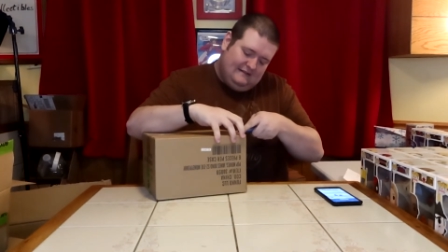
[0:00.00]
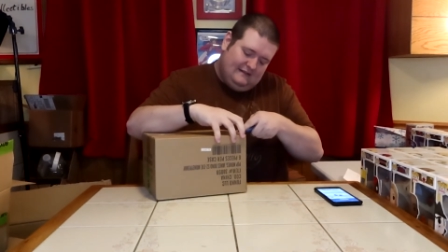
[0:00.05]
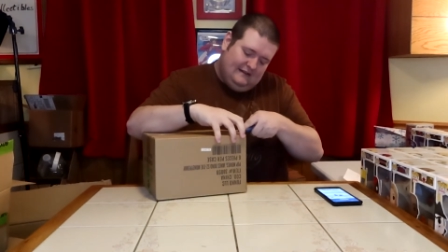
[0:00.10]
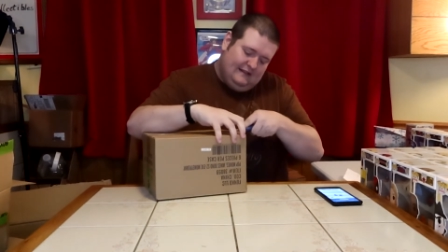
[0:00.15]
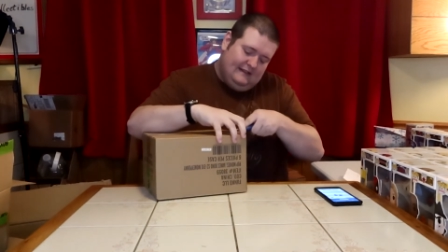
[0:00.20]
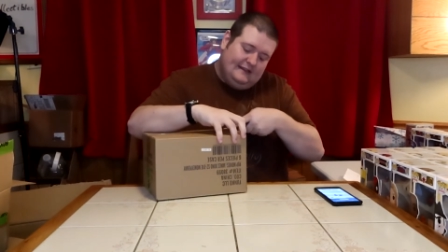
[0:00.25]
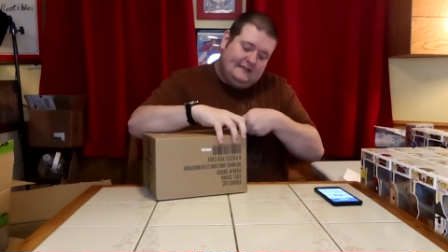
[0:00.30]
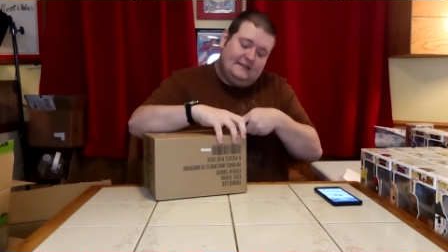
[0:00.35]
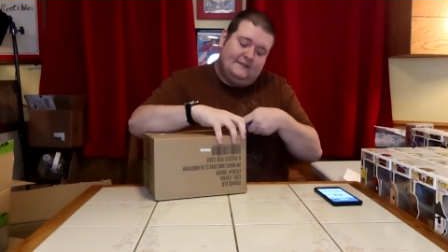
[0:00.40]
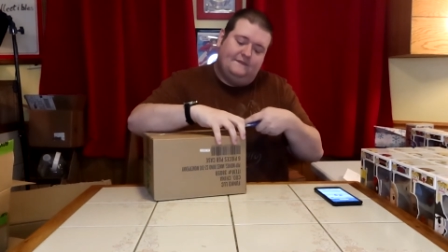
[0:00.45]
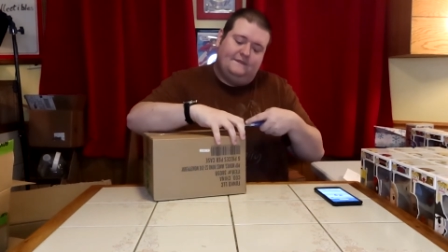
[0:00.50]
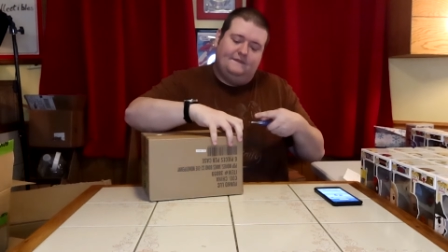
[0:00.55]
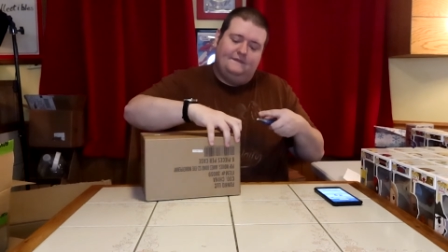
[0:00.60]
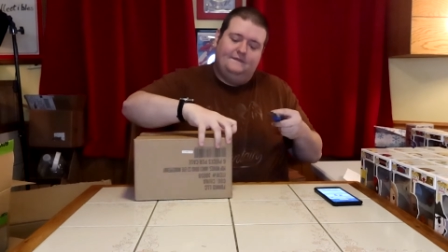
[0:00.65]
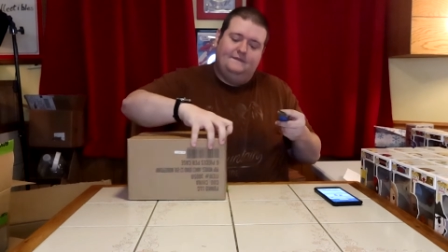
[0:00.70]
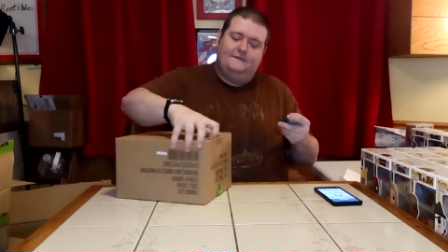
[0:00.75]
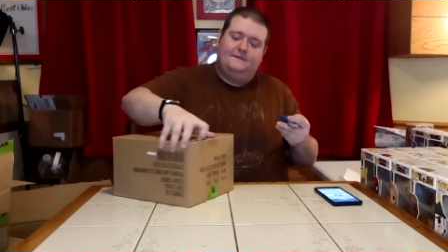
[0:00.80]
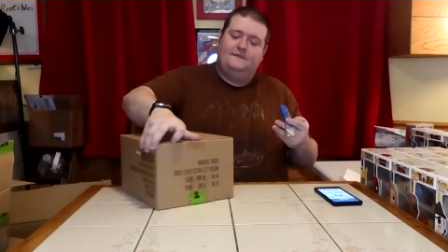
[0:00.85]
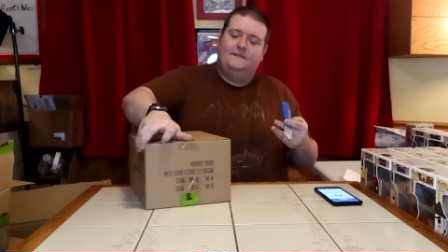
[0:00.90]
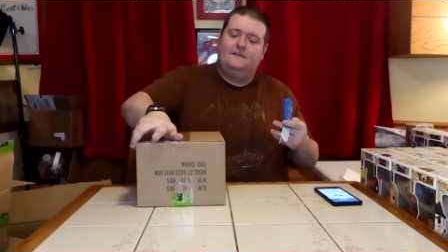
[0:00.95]
Unless if
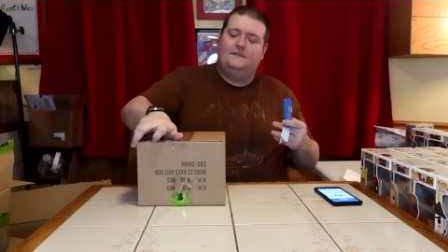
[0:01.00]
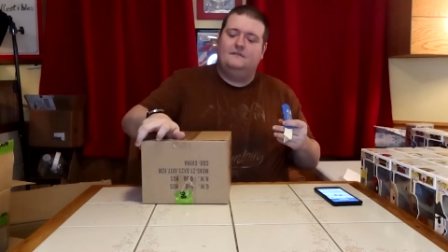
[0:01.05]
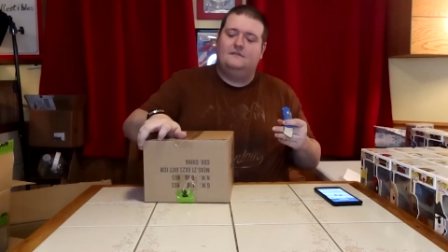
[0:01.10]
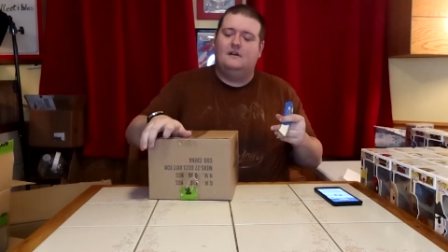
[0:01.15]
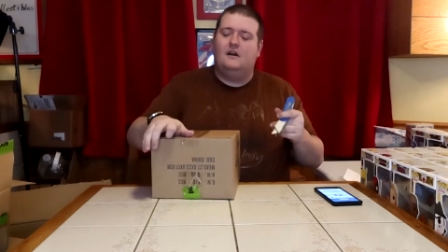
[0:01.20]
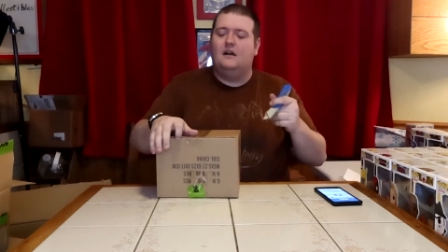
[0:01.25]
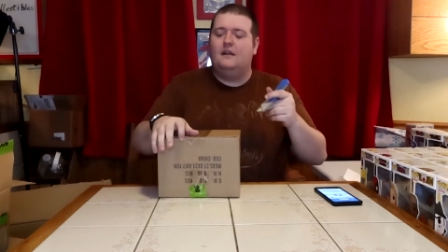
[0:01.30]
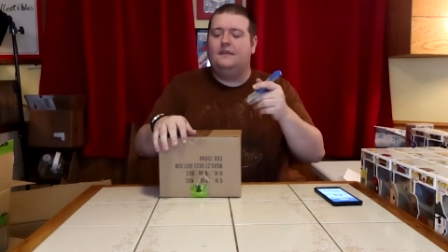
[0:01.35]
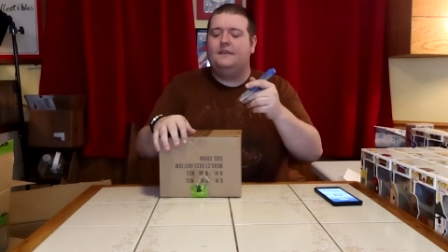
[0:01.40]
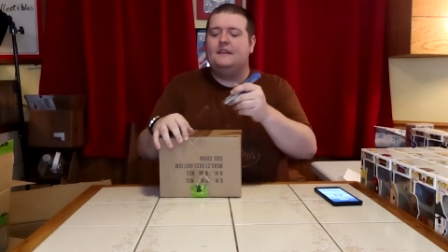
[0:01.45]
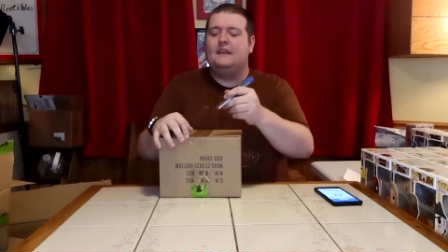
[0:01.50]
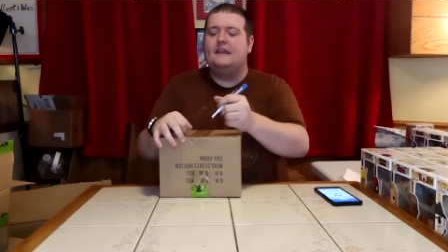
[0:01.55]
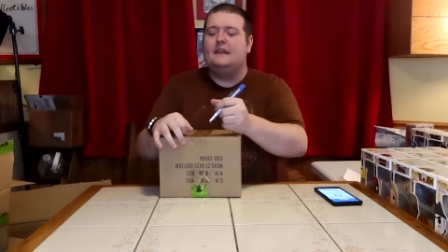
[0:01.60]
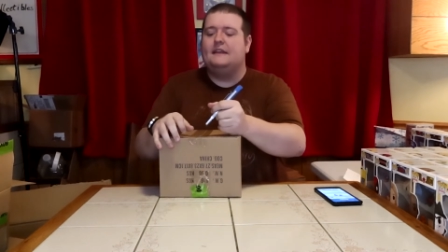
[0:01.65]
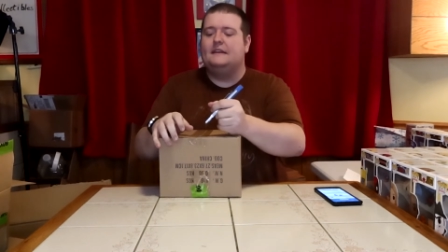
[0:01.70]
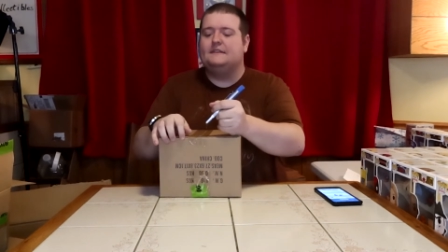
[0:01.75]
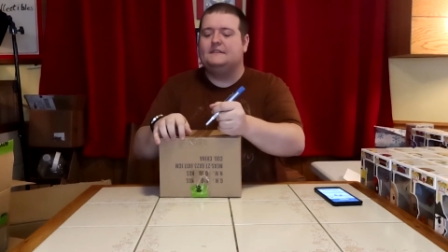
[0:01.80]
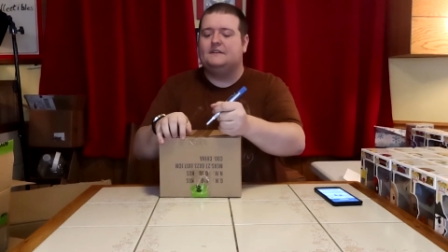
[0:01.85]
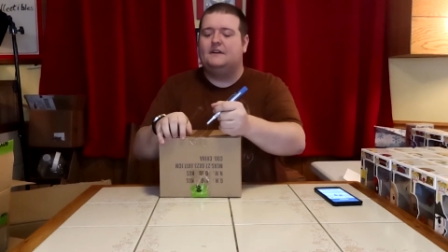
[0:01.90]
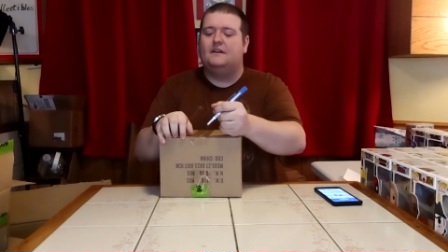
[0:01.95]
all
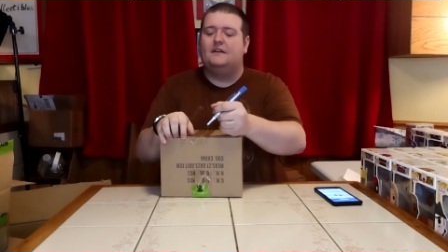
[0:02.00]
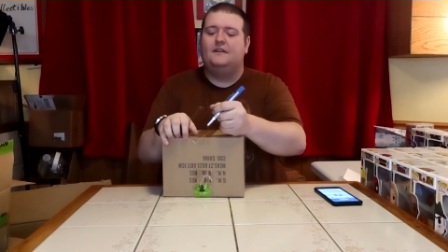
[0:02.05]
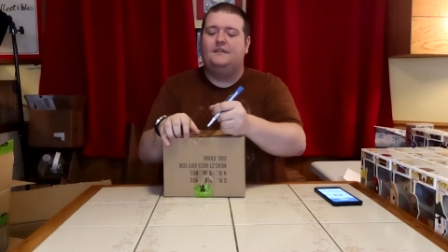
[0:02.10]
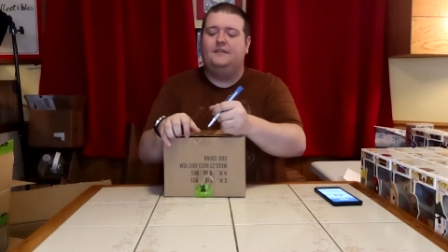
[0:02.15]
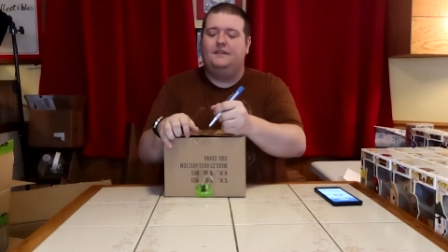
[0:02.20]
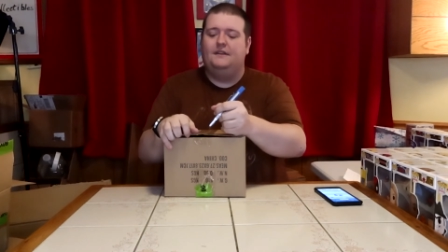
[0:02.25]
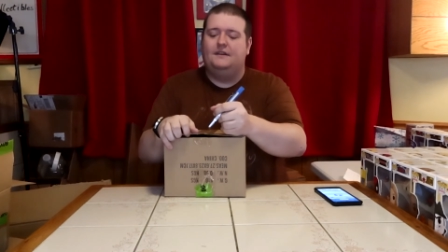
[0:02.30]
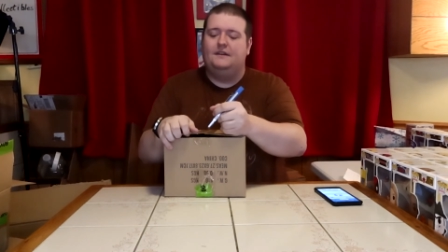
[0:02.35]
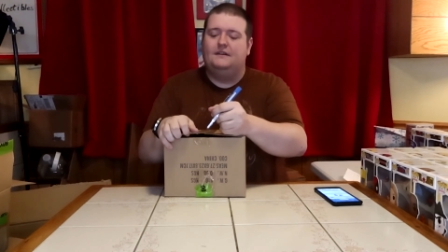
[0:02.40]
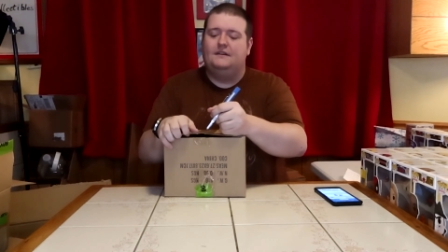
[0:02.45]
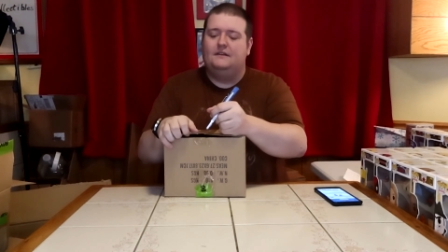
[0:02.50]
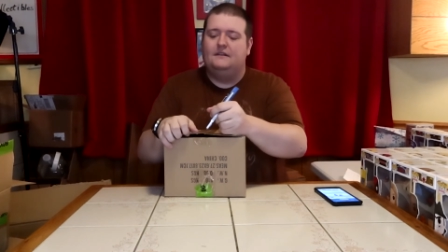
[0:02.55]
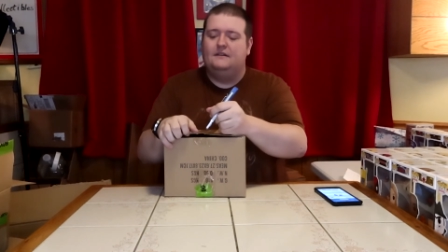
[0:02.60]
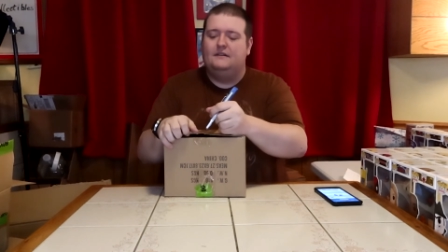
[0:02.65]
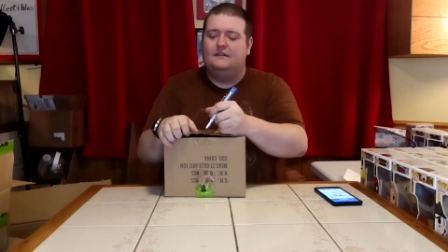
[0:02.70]
these are the,